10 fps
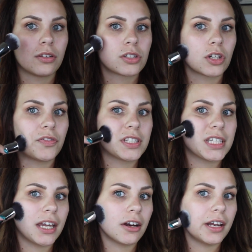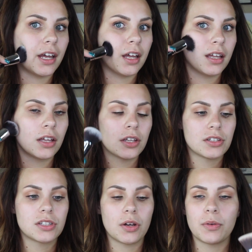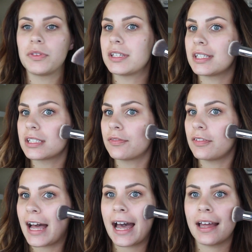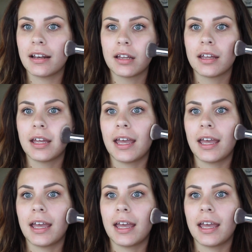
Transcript: surface area. So this is flat